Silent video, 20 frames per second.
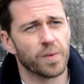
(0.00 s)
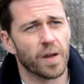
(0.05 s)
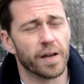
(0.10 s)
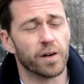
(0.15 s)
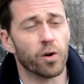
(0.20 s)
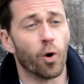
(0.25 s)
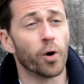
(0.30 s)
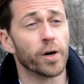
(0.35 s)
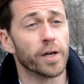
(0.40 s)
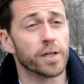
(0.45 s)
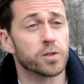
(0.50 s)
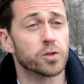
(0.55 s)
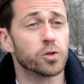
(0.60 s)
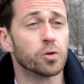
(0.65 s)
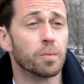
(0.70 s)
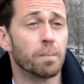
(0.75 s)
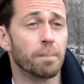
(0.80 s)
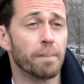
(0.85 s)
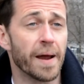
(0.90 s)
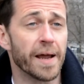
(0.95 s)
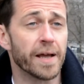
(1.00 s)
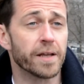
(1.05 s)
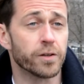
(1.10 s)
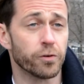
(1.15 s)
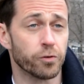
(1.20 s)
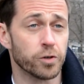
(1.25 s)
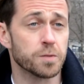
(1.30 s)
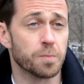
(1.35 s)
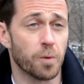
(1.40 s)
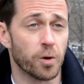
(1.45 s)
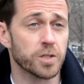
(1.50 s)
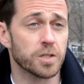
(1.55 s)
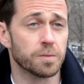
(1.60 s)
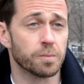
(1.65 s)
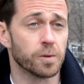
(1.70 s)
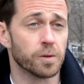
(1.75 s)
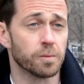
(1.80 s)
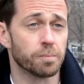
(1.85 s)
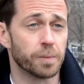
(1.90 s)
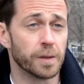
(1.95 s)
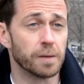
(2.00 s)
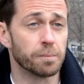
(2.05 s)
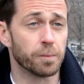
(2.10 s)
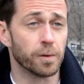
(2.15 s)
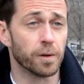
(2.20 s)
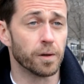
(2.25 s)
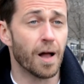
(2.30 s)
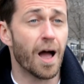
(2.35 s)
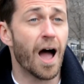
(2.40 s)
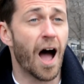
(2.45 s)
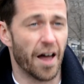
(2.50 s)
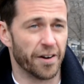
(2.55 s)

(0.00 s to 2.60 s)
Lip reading: in order to make the responsible people